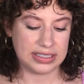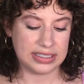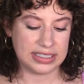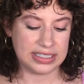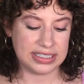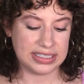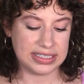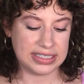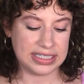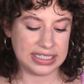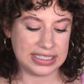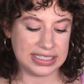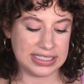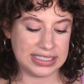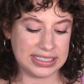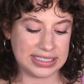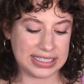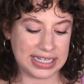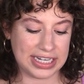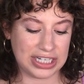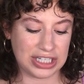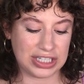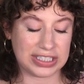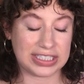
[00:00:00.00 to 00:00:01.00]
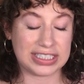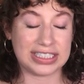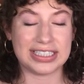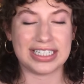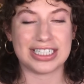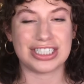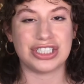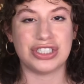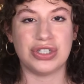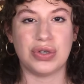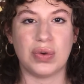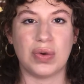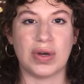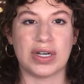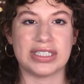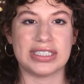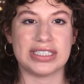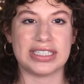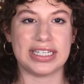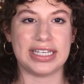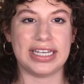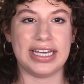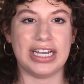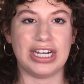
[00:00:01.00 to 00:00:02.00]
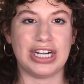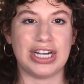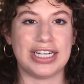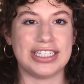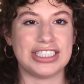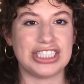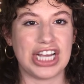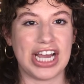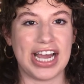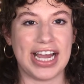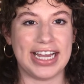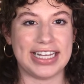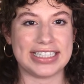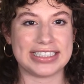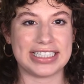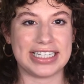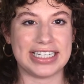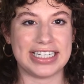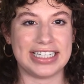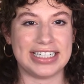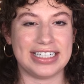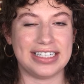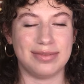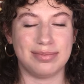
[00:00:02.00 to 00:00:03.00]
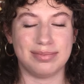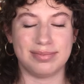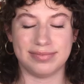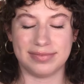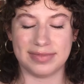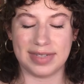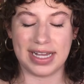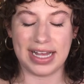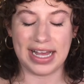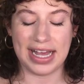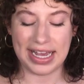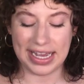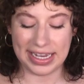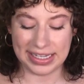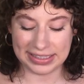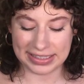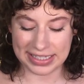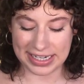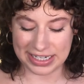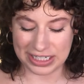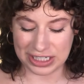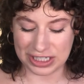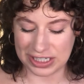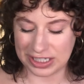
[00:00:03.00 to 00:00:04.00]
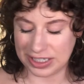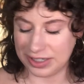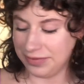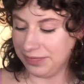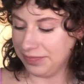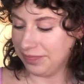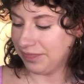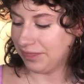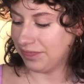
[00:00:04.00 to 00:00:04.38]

Disney Designer Collection Horse and Carriage highlighter.